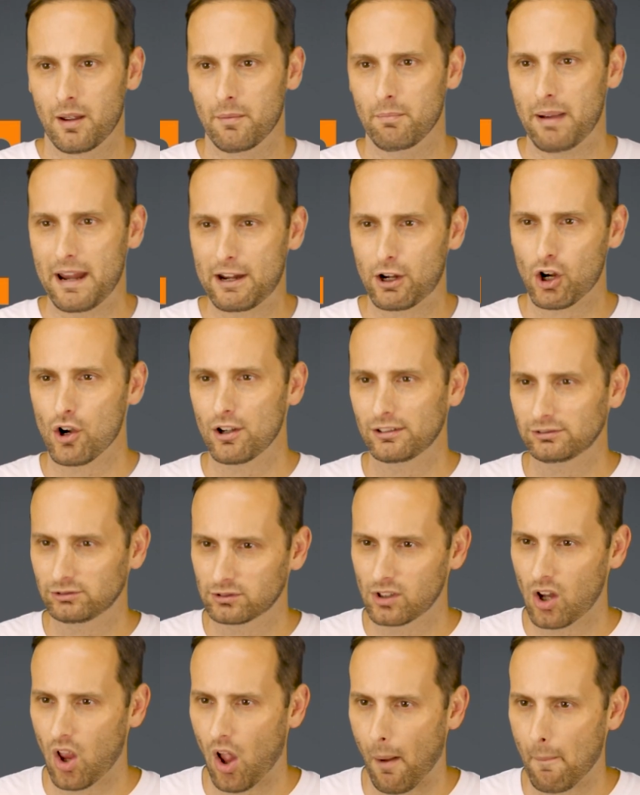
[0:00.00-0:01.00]
Baker
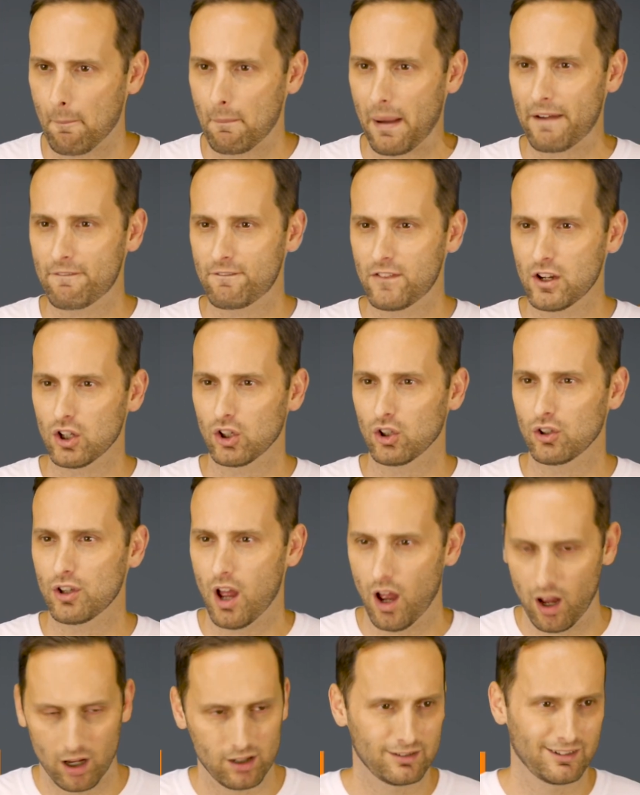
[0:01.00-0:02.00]
Mayfield.
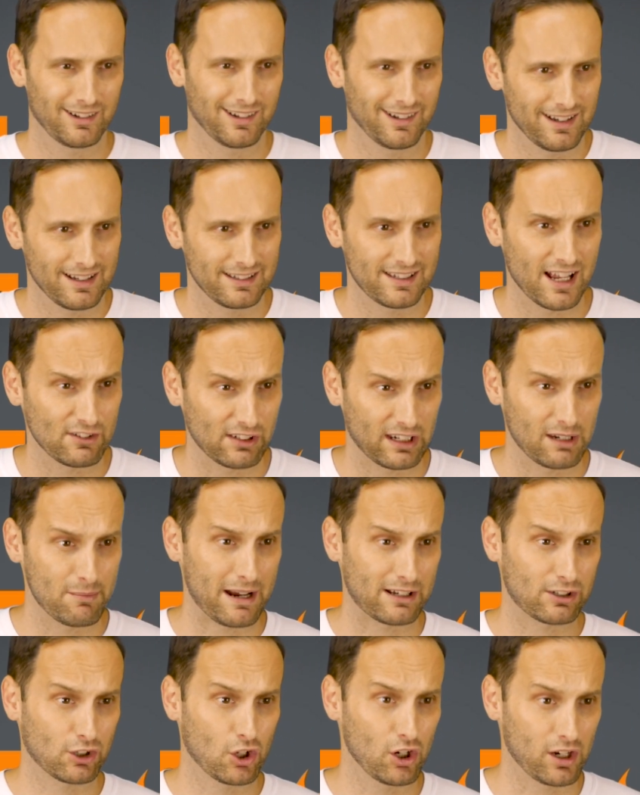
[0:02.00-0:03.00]
Sounds like he
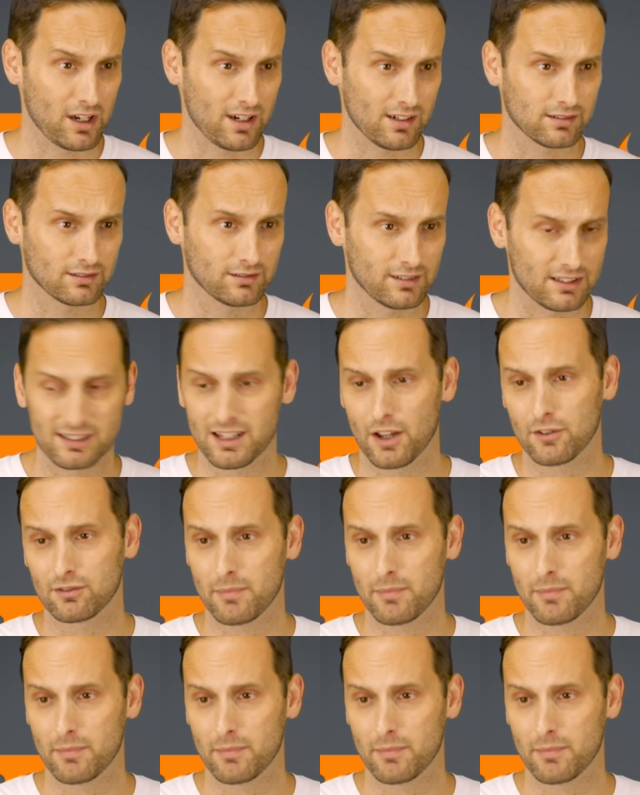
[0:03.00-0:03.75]
makes cookies and sells